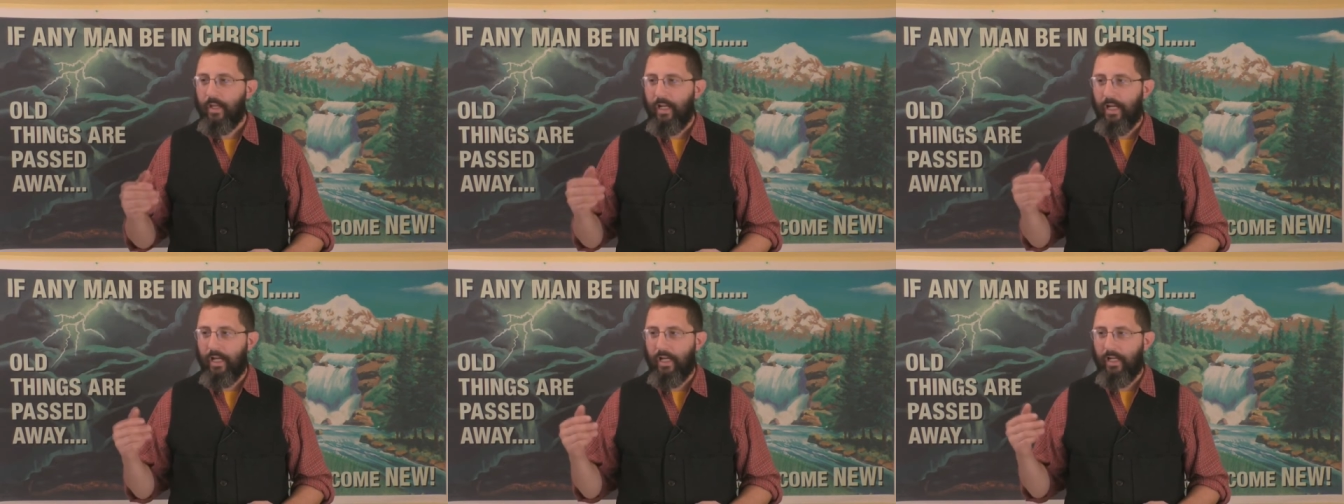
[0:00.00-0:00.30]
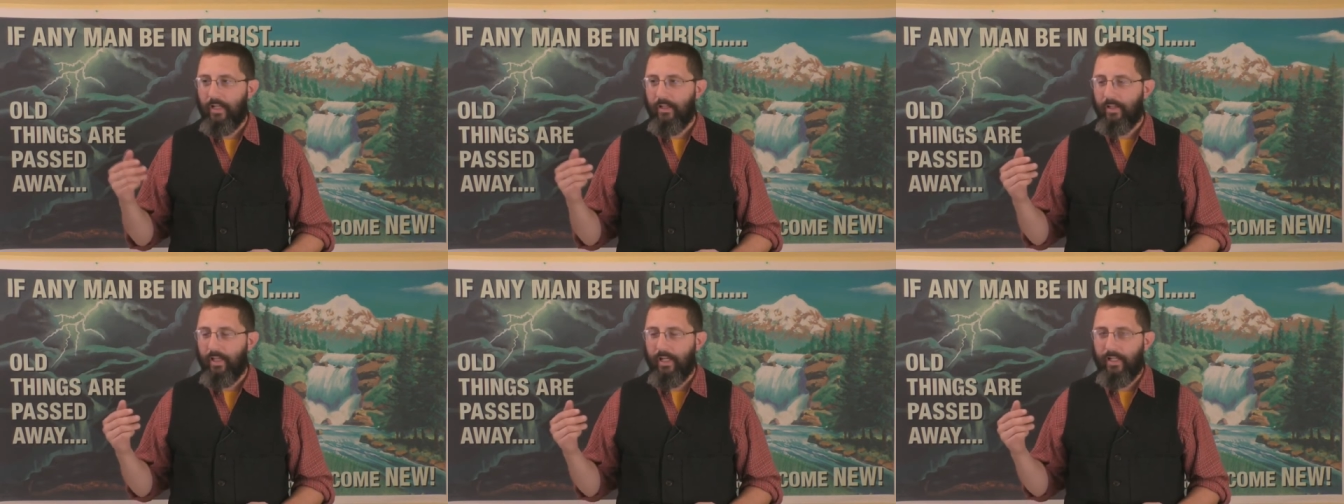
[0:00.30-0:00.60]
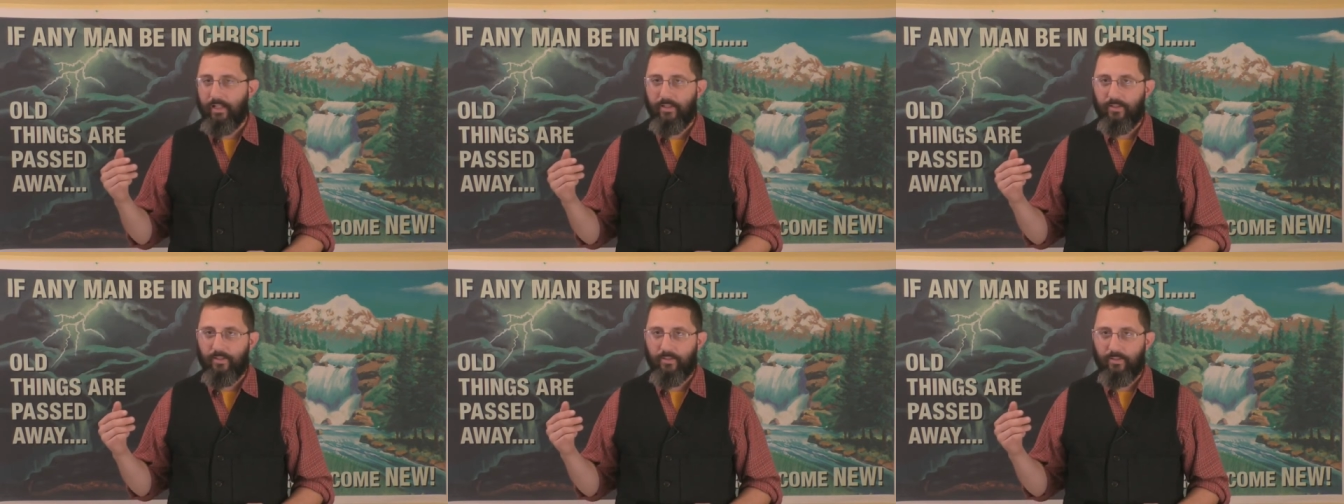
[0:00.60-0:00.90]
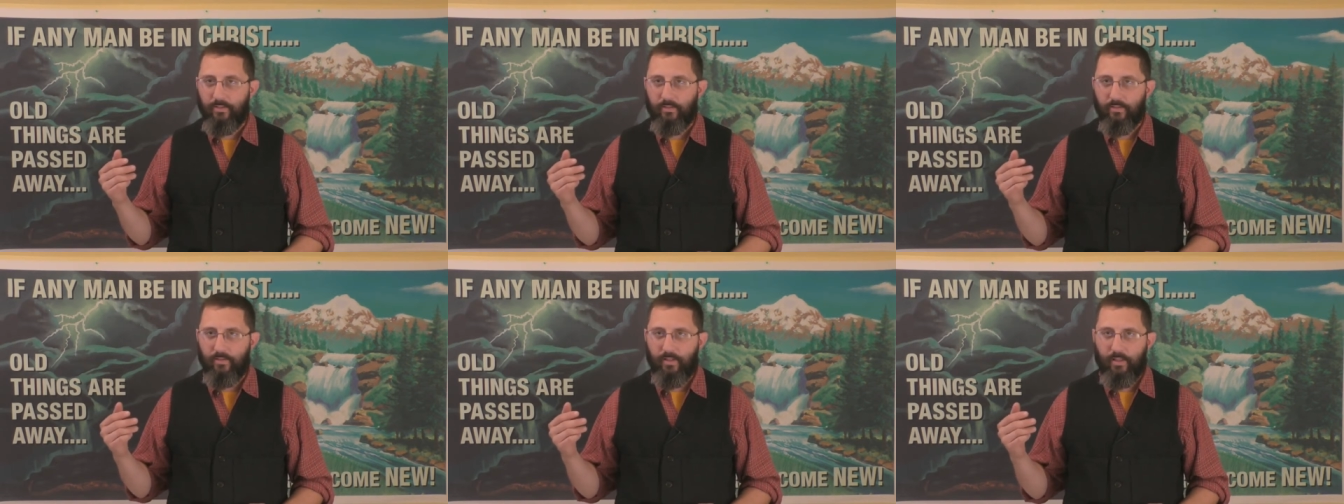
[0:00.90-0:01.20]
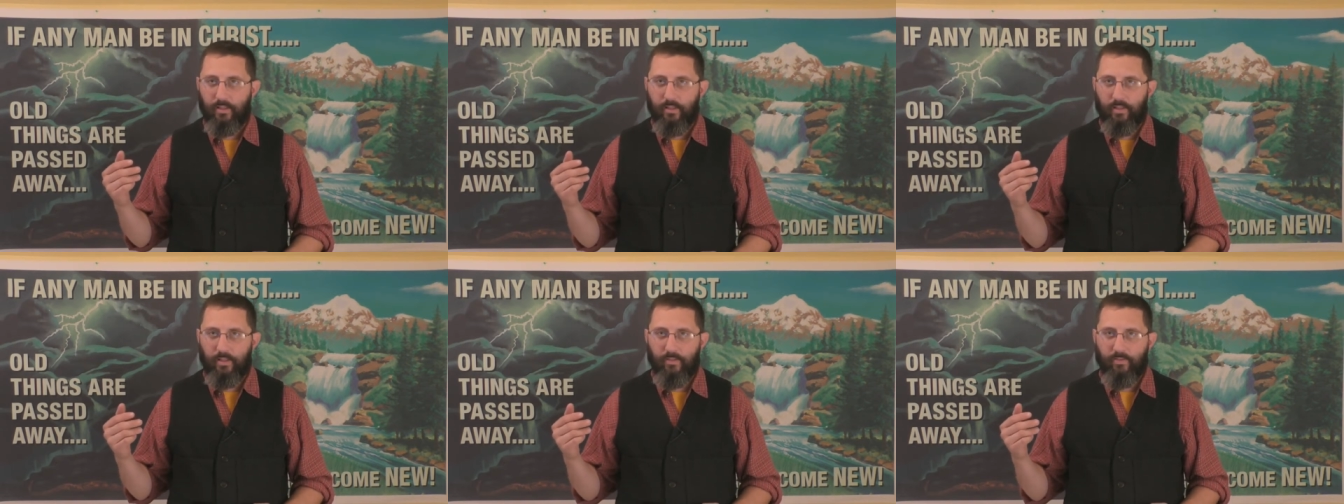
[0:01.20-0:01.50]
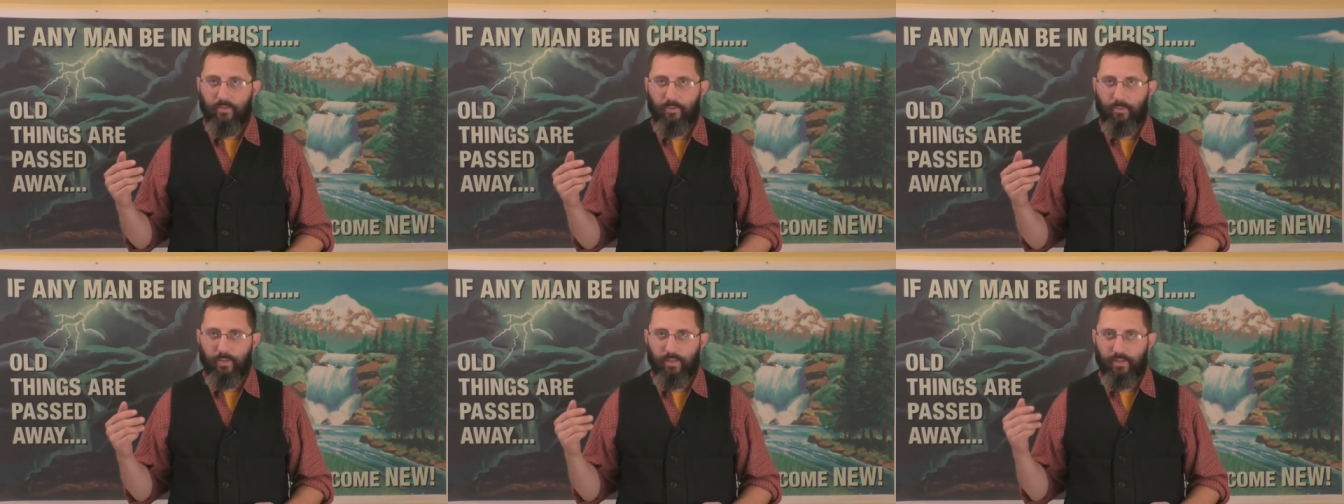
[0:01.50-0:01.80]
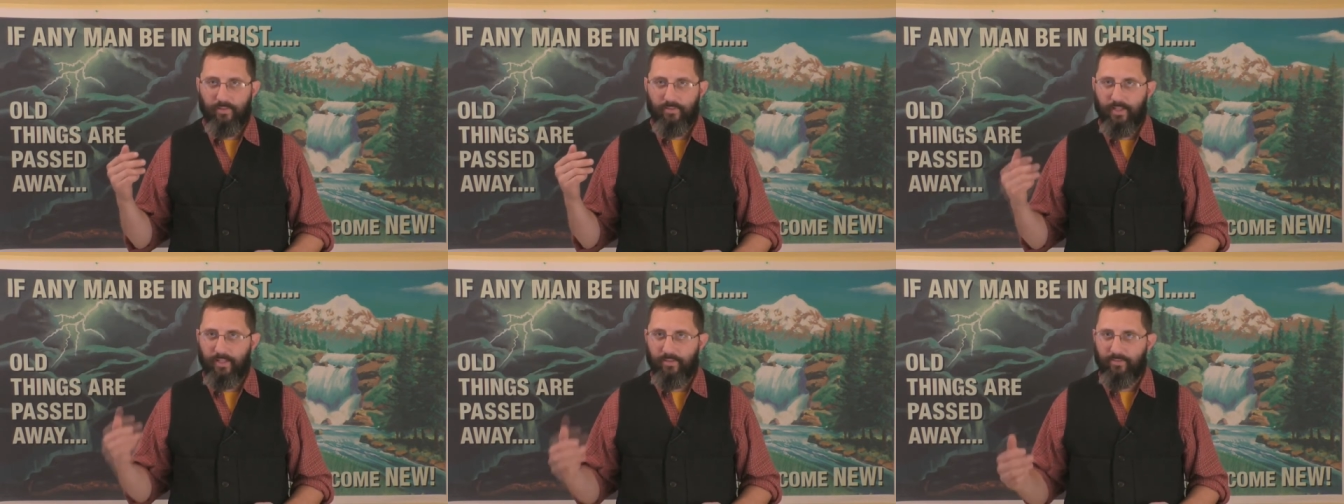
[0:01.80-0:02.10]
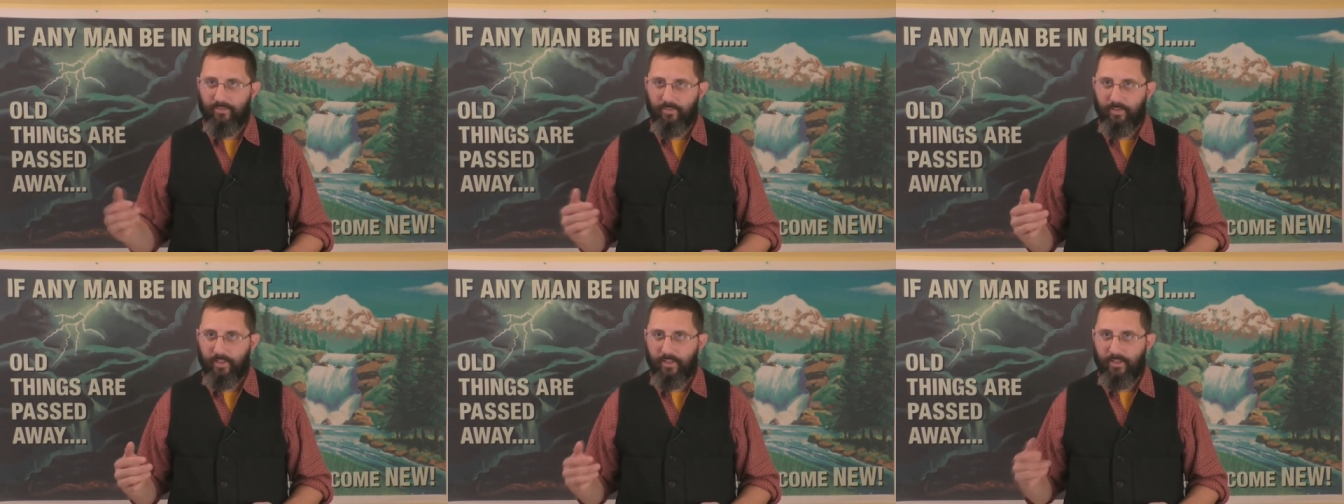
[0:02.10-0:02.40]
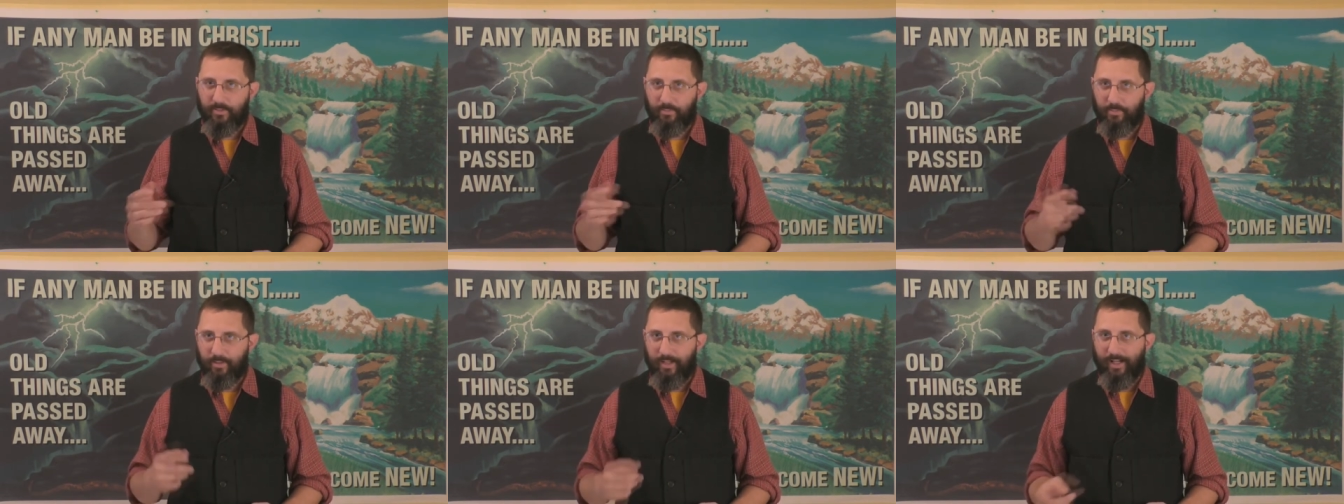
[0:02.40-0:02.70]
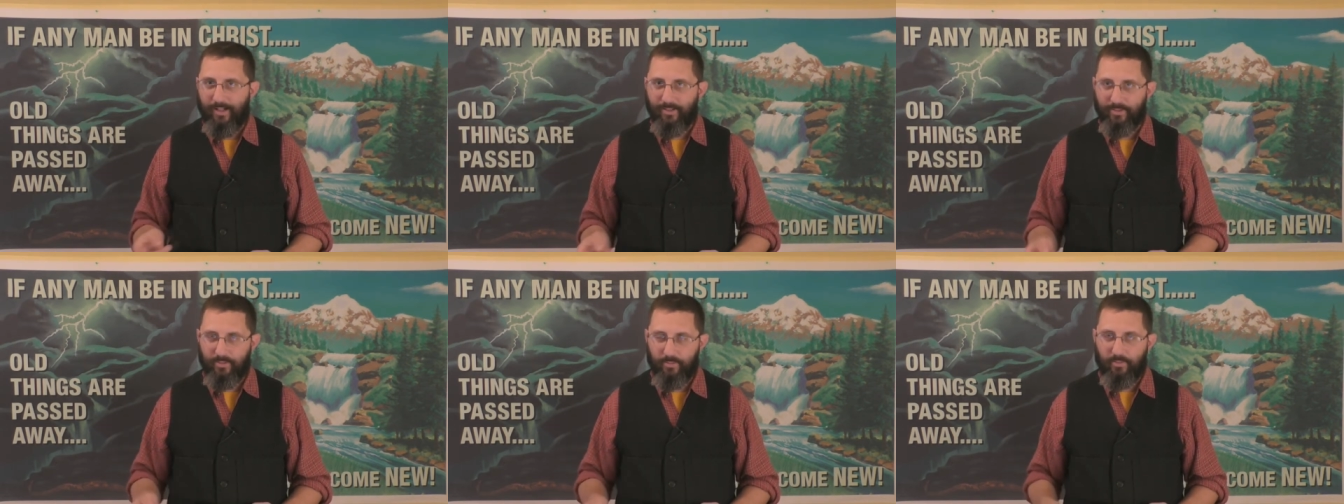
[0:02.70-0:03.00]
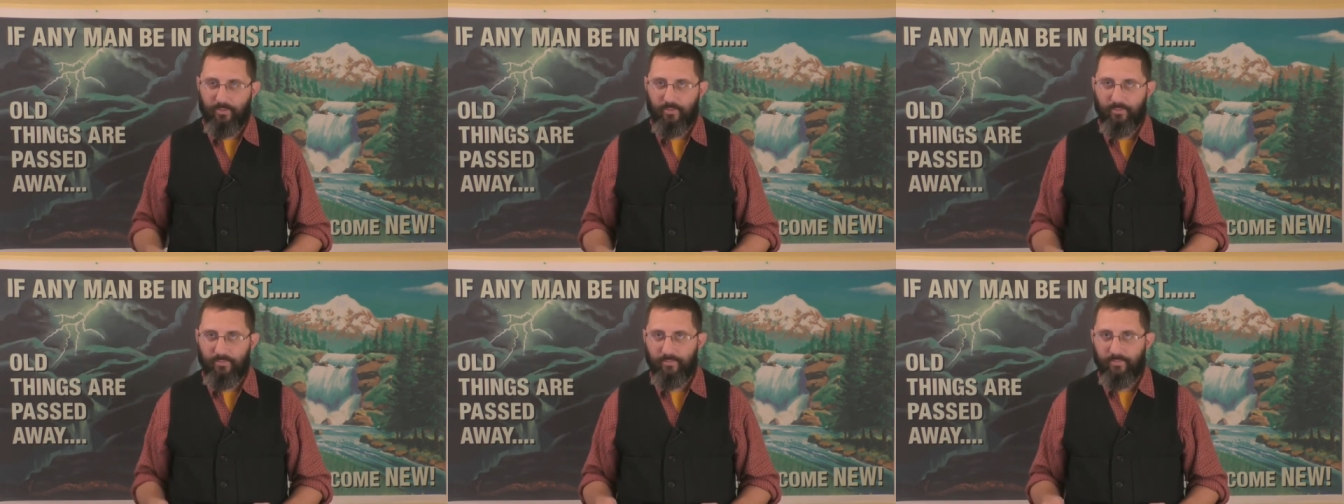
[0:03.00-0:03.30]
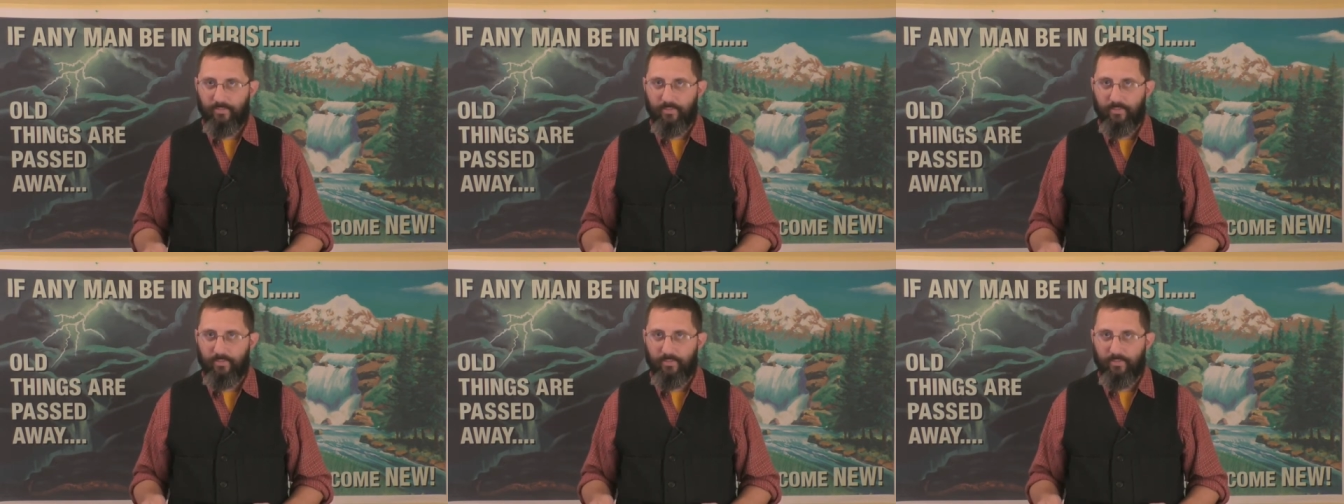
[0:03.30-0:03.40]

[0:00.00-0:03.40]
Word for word: and that is that if you want to live debt free, it's possible.